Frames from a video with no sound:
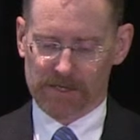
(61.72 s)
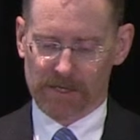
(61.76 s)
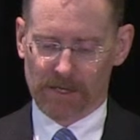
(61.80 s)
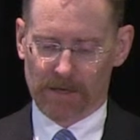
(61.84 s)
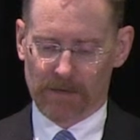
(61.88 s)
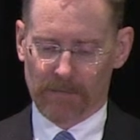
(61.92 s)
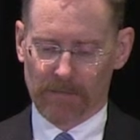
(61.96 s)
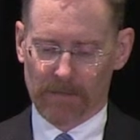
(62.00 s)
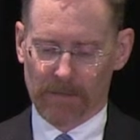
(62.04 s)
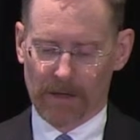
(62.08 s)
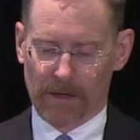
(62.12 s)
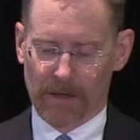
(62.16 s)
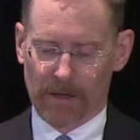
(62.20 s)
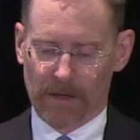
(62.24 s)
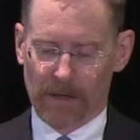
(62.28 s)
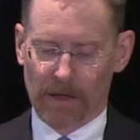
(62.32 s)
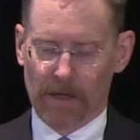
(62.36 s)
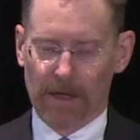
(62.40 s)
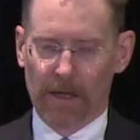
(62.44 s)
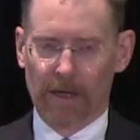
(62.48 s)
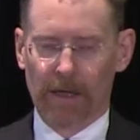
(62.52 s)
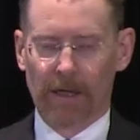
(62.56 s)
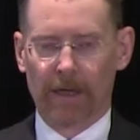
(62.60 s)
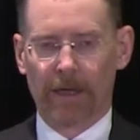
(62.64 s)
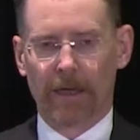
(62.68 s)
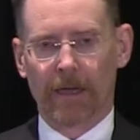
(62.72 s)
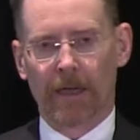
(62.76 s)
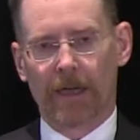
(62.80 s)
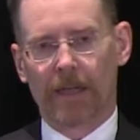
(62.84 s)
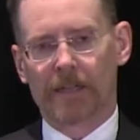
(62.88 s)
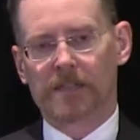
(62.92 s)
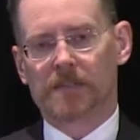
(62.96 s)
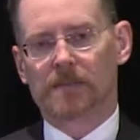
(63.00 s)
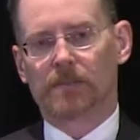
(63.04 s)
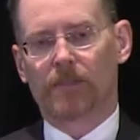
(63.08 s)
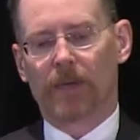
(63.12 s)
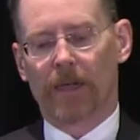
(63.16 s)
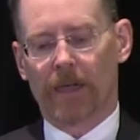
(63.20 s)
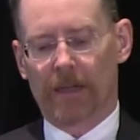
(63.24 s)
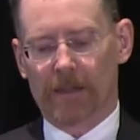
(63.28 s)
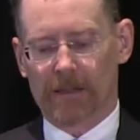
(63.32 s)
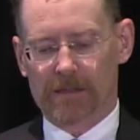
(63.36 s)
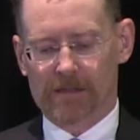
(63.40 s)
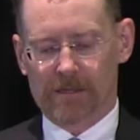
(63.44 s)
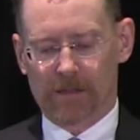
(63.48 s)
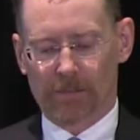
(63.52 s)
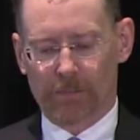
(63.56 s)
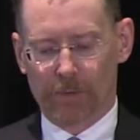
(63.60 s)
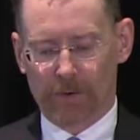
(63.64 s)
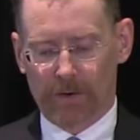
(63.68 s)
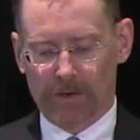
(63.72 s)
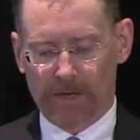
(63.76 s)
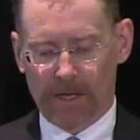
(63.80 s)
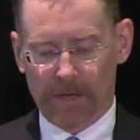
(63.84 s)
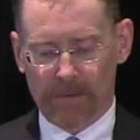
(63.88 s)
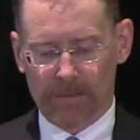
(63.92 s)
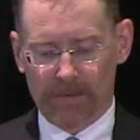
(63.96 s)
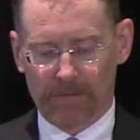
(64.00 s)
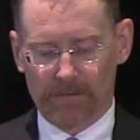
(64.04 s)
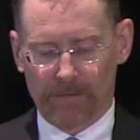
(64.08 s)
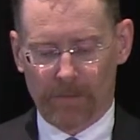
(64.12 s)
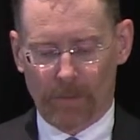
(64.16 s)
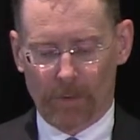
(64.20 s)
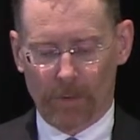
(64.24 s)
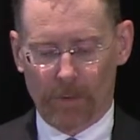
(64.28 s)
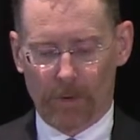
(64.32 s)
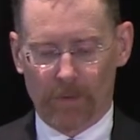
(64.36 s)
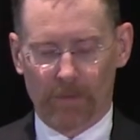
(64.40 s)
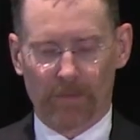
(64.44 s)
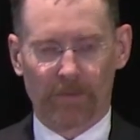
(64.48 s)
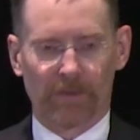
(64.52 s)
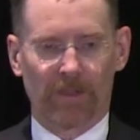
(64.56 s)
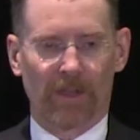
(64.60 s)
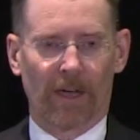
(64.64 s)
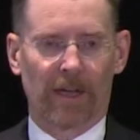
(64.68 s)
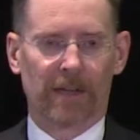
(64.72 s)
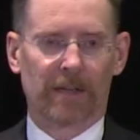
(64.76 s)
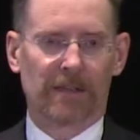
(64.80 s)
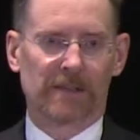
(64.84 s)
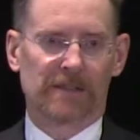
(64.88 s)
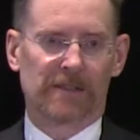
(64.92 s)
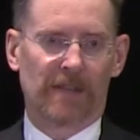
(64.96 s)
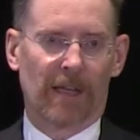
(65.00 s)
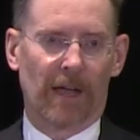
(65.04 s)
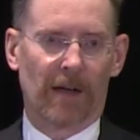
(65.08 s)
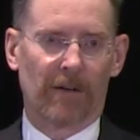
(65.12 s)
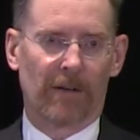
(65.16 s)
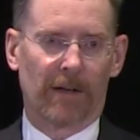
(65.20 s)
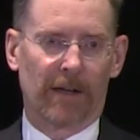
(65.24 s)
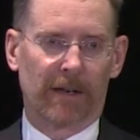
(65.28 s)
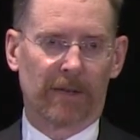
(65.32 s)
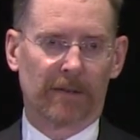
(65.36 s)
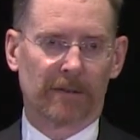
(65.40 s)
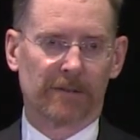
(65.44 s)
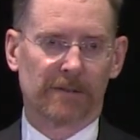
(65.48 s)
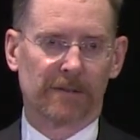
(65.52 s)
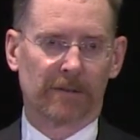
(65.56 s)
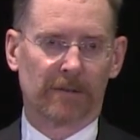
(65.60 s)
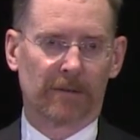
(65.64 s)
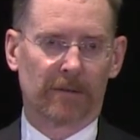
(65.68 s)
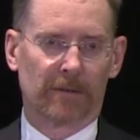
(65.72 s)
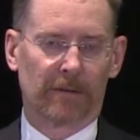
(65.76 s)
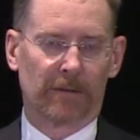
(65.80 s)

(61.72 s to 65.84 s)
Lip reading: year. It's about, as I pointed out before, retaining star ratings.